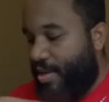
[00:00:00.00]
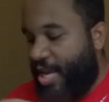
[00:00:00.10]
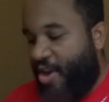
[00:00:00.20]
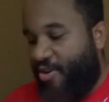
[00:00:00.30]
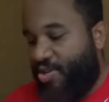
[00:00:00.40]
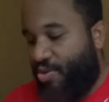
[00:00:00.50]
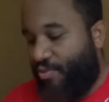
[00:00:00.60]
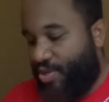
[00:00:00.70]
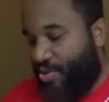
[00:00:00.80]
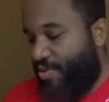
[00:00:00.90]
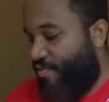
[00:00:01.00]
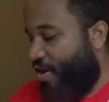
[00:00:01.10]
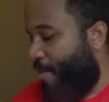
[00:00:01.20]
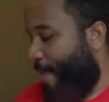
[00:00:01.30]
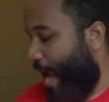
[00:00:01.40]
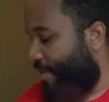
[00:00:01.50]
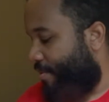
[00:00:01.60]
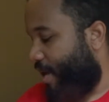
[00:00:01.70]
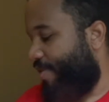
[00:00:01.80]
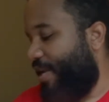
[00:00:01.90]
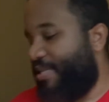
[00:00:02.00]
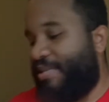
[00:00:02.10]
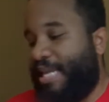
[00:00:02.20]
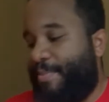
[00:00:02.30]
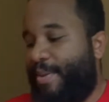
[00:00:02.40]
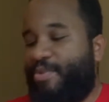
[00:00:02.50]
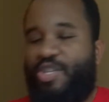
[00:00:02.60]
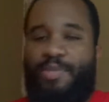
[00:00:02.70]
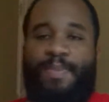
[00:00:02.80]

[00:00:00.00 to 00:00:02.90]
carries over to the very back of the book. I think it's the same images,